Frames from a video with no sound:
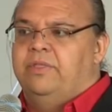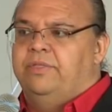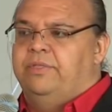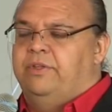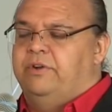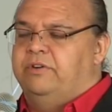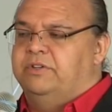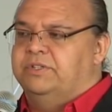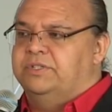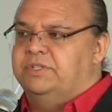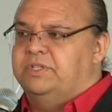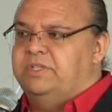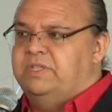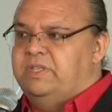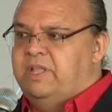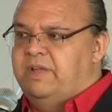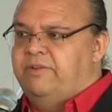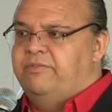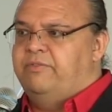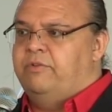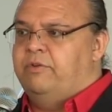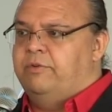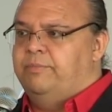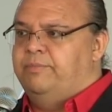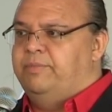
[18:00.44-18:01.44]
There has
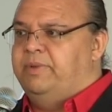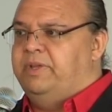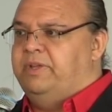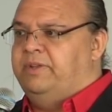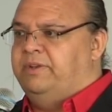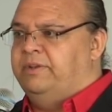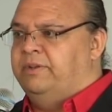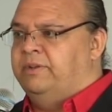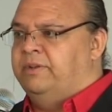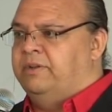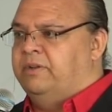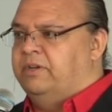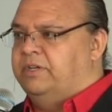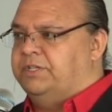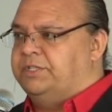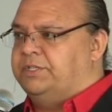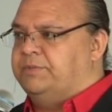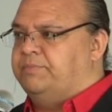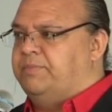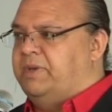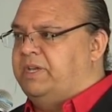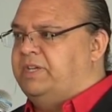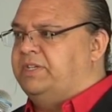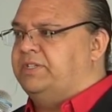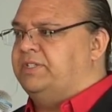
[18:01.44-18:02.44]
never been a
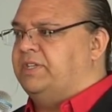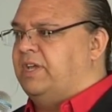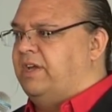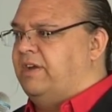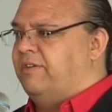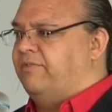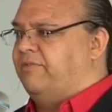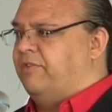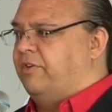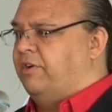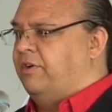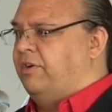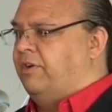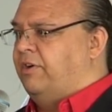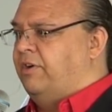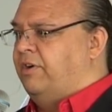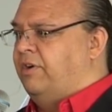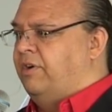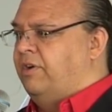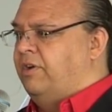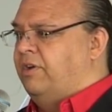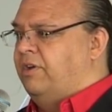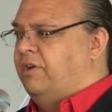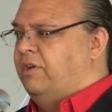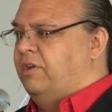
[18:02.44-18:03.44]
space effort.
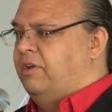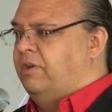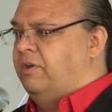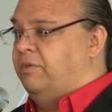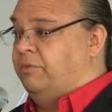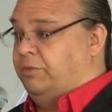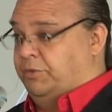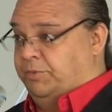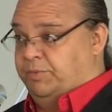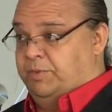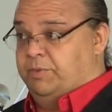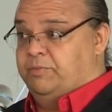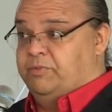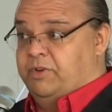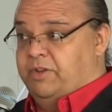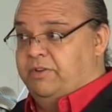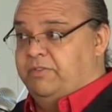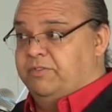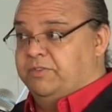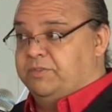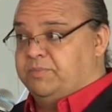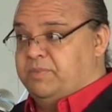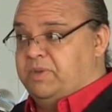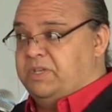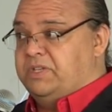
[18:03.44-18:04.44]
There's been
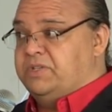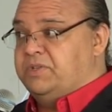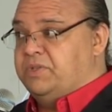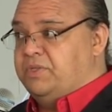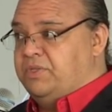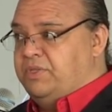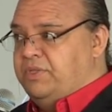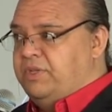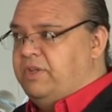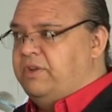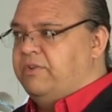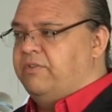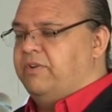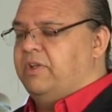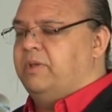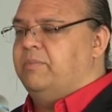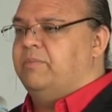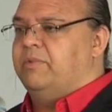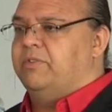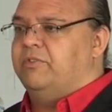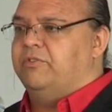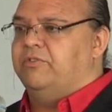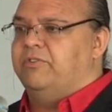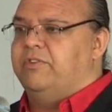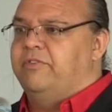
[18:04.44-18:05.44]
plenty of space theory,
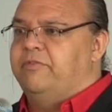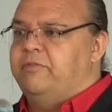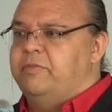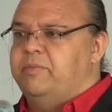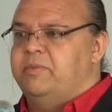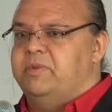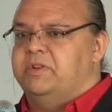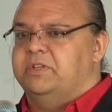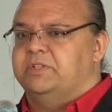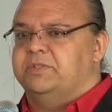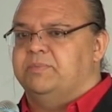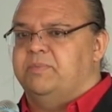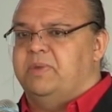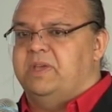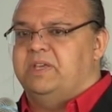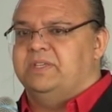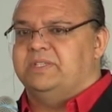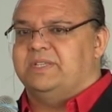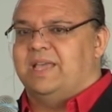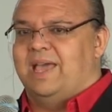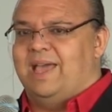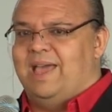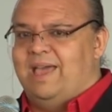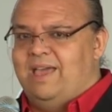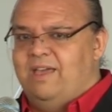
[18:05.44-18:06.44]
but there's never been a
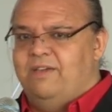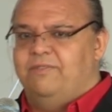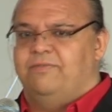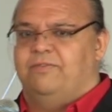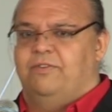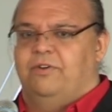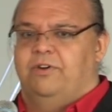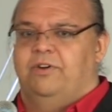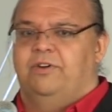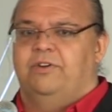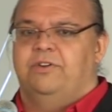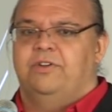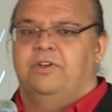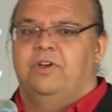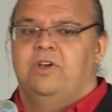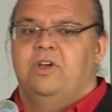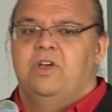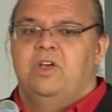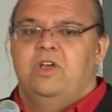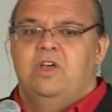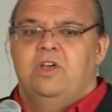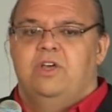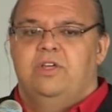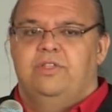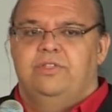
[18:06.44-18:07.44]
space effort
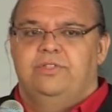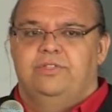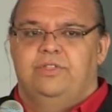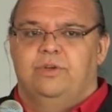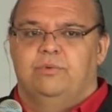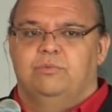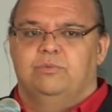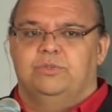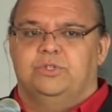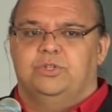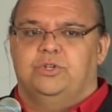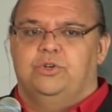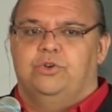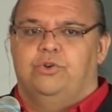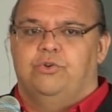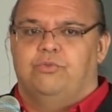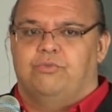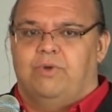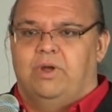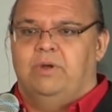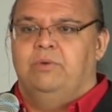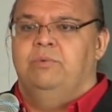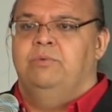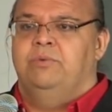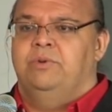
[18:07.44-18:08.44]
that was
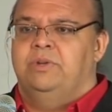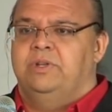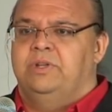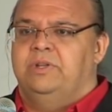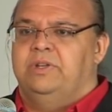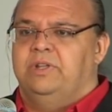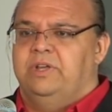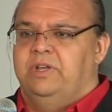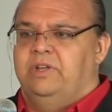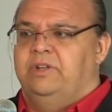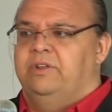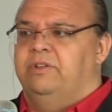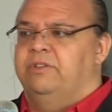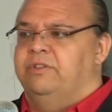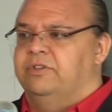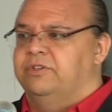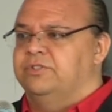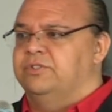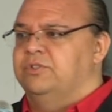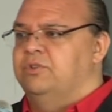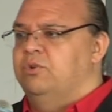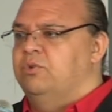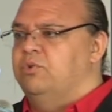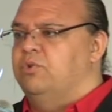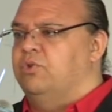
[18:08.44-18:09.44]
grounded in
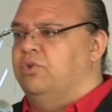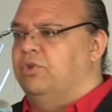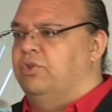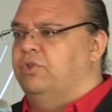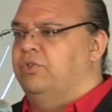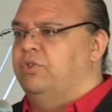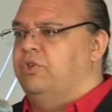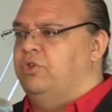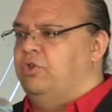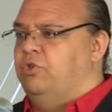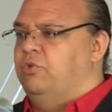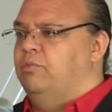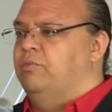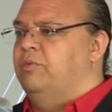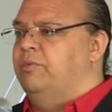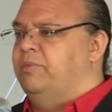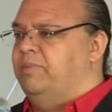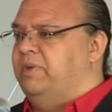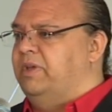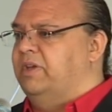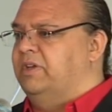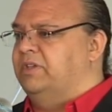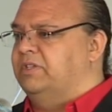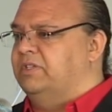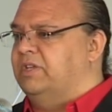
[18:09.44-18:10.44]
this notion that human
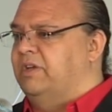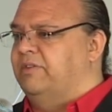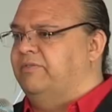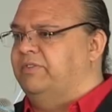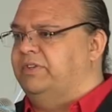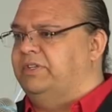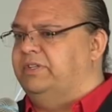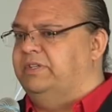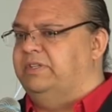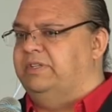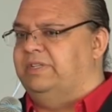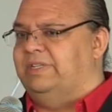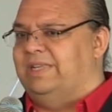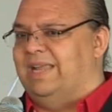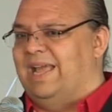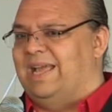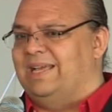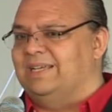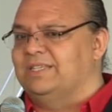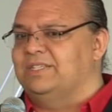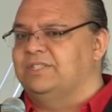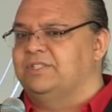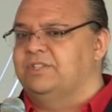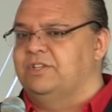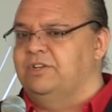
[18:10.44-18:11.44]
beings have a
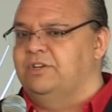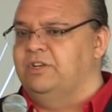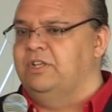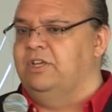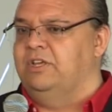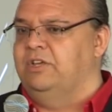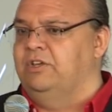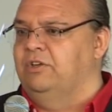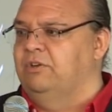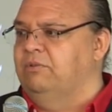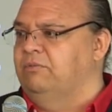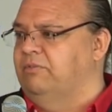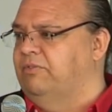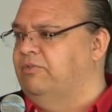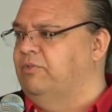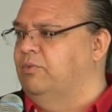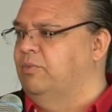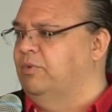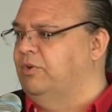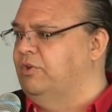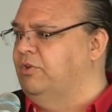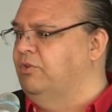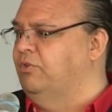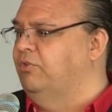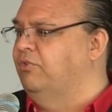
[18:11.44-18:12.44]
destiny, if you
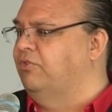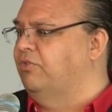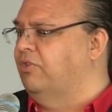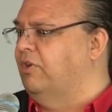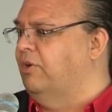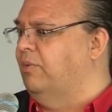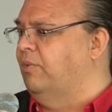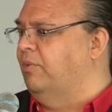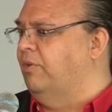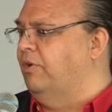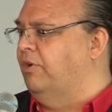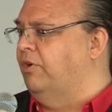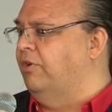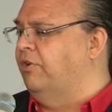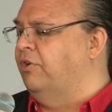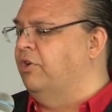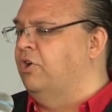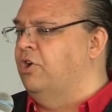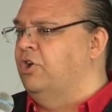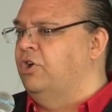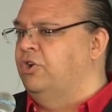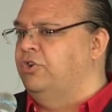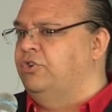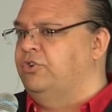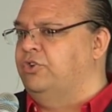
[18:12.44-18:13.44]
want to use that word,
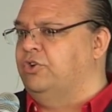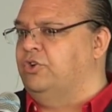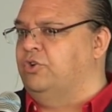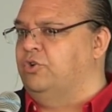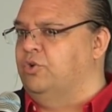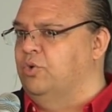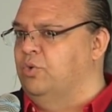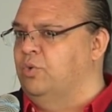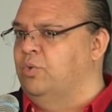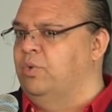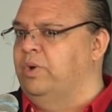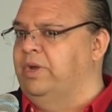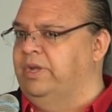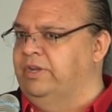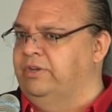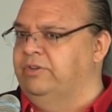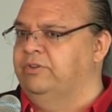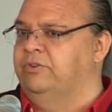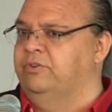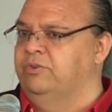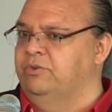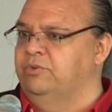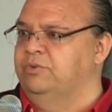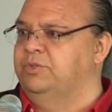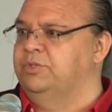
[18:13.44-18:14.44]
to go
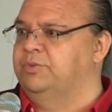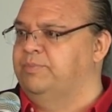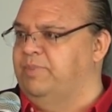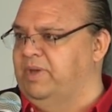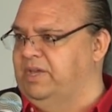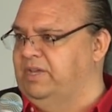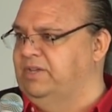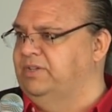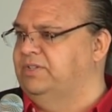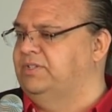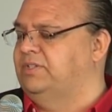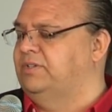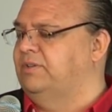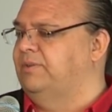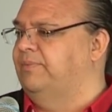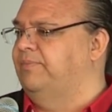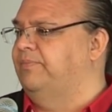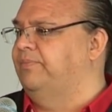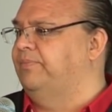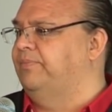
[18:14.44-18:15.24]
into space.